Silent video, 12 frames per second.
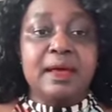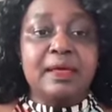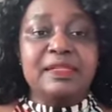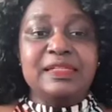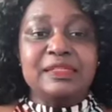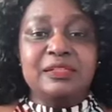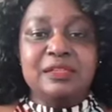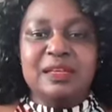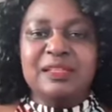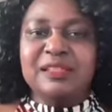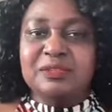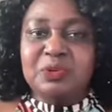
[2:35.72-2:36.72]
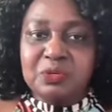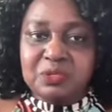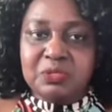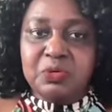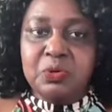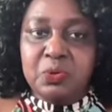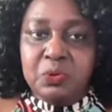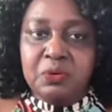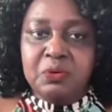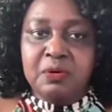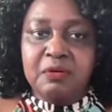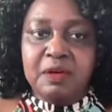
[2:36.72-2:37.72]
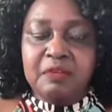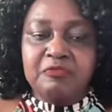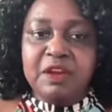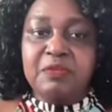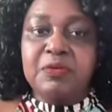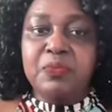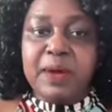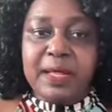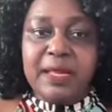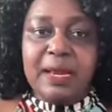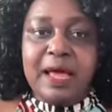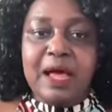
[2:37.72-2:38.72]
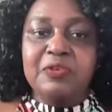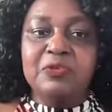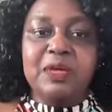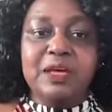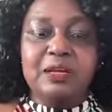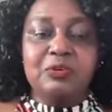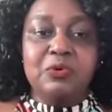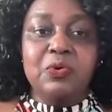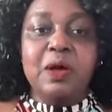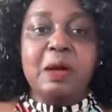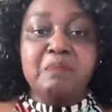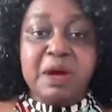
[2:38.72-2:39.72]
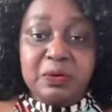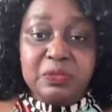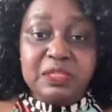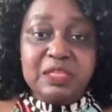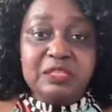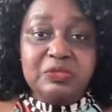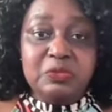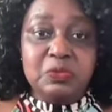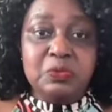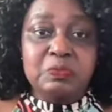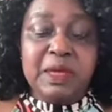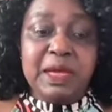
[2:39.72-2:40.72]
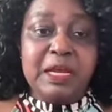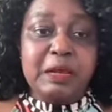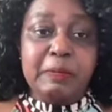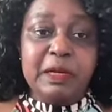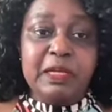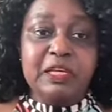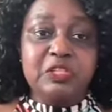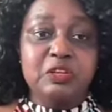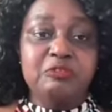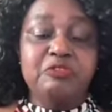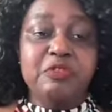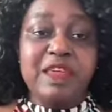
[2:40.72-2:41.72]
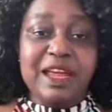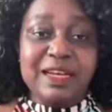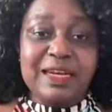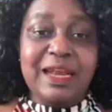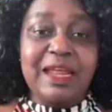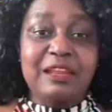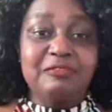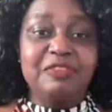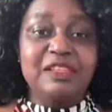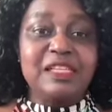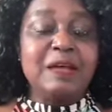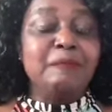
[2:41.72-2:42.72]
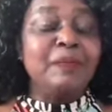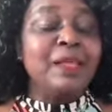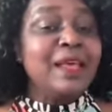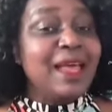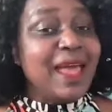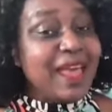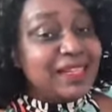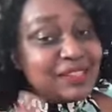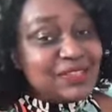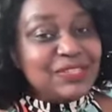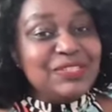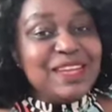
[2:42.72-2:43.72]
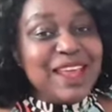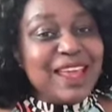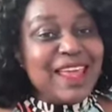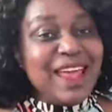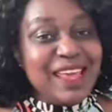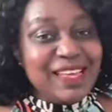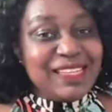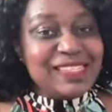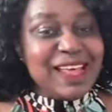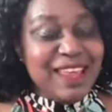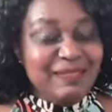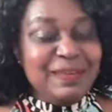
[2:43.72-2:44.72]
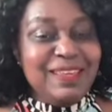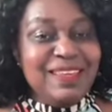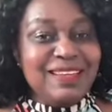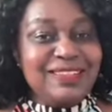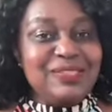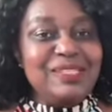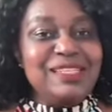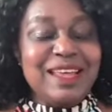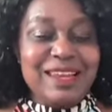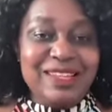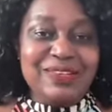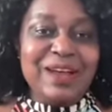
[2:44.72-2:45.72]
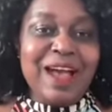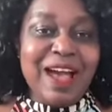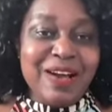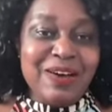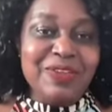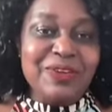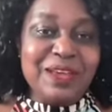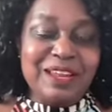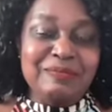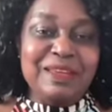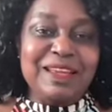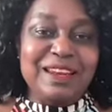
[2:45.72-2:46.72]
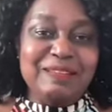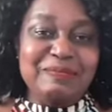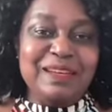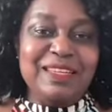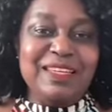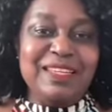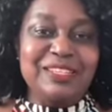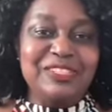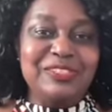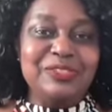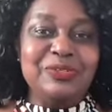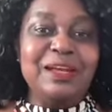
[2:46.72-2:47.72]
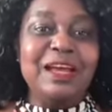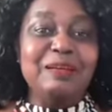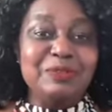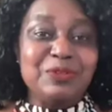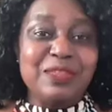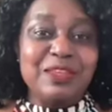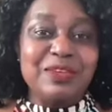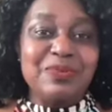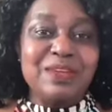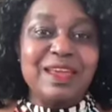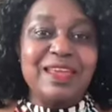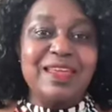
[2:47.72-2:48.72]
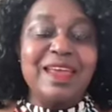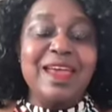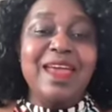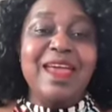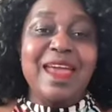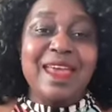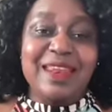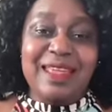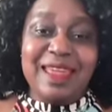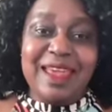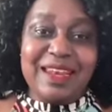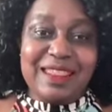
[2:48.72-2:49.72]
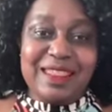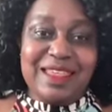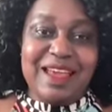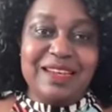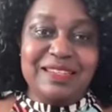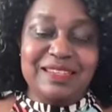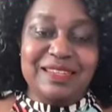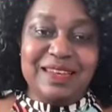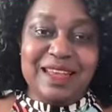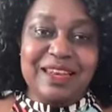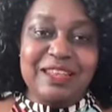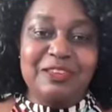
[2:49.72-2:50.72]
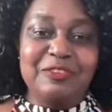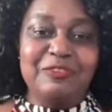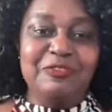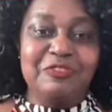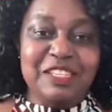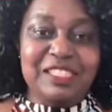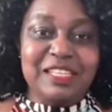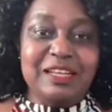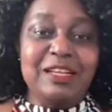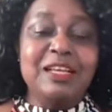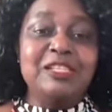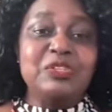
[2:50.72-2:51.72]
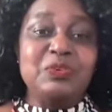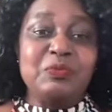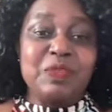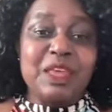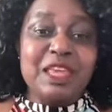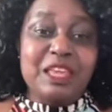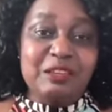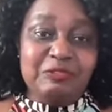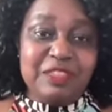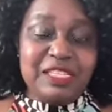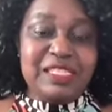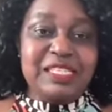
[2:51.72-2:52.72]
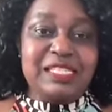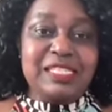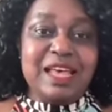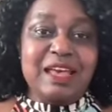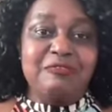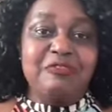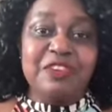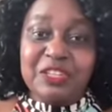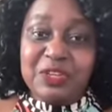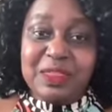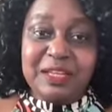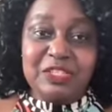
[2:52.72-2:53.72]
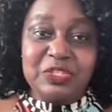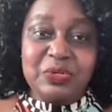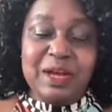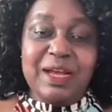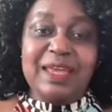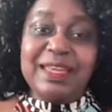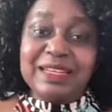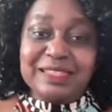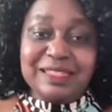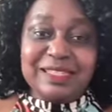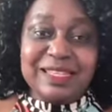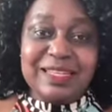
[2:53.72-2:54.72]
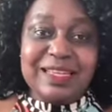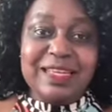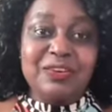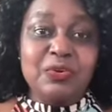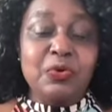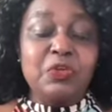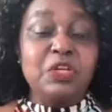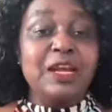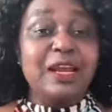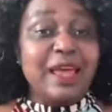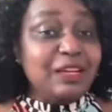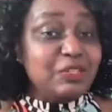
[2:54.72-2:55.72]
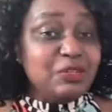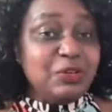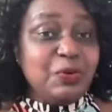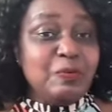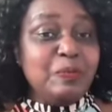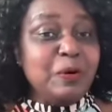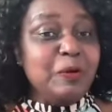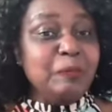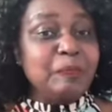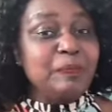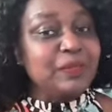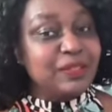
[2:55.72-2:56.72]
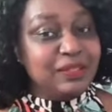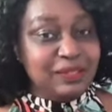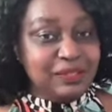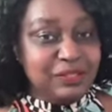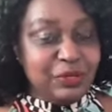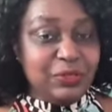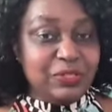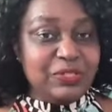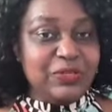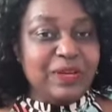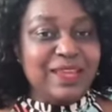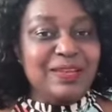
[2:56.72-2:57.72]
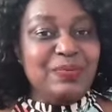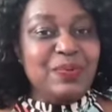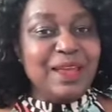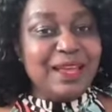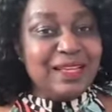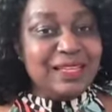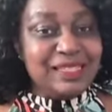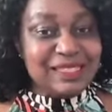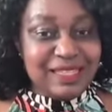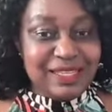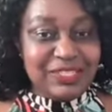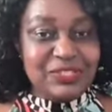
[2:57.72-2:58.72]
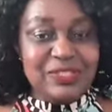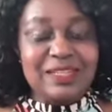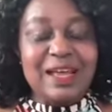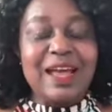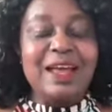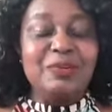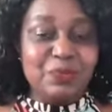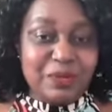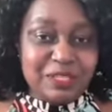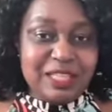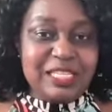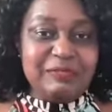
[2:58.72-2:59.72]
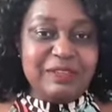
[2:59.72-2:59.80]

It's not known very well how you can go about it to make an application for that nanny visa. And so today, guys, I am here to tell you how you can make an application to come to the UK and get that nanny visa. So if this is a video that you are interested in or you'd like to know more, don't go anywhere. Stay tuned and watch this